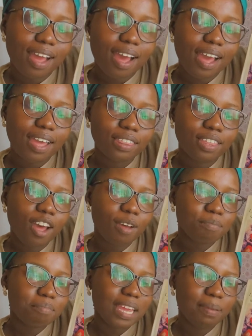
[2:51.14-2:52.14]
I
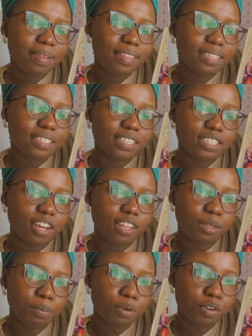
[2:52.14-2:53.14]
thought maybe this is not
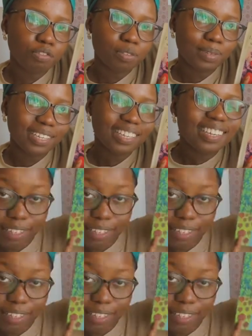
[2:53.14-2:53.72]
the book for me.